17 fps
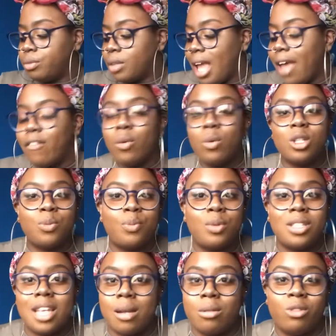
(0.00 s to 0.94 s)
Everyone's
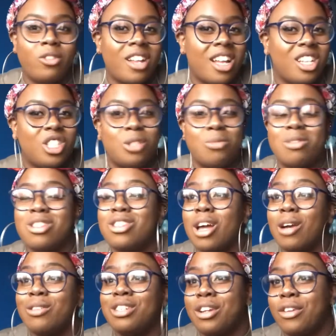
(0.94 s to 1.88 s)
perception of relationships are
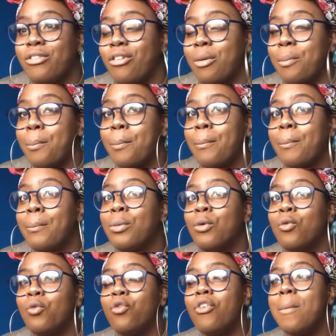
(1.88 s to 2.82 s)
so different,
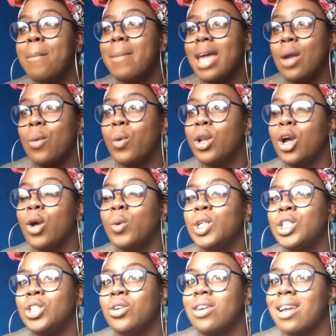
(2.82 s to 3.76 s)
but for me, when I
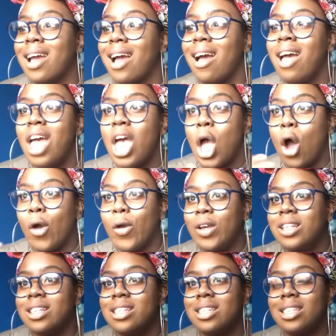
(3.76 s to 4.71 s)
was younger, I
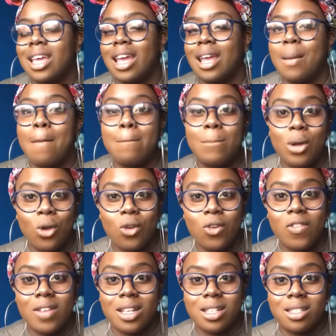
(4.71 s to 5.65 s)
used to see
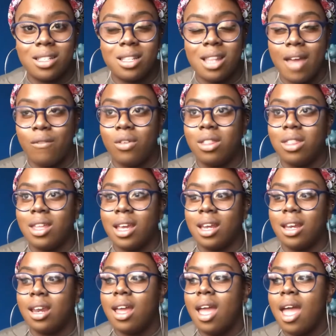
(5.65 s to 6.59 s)
movies and
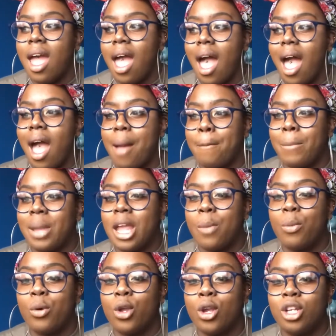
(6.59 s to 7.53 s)
everything, and
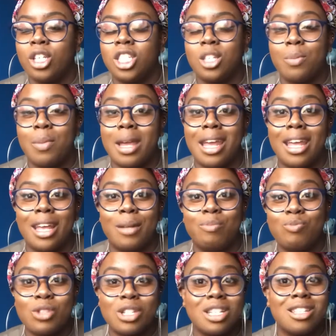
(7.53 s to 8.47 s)
people used to be
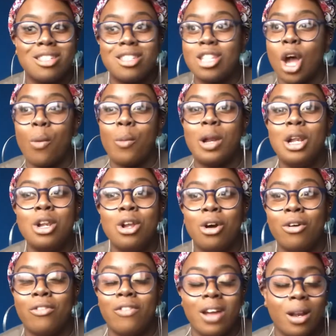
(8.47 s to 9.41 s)
so in
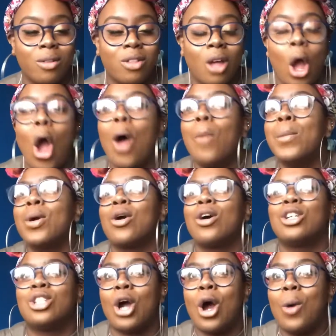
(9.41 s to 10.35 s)
love, and I thought, oh my
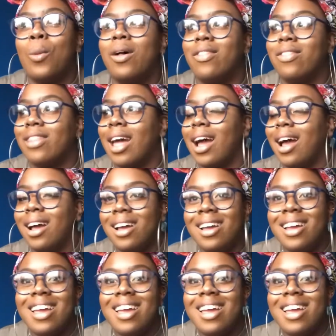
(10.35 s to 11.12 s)
gosh, I want that.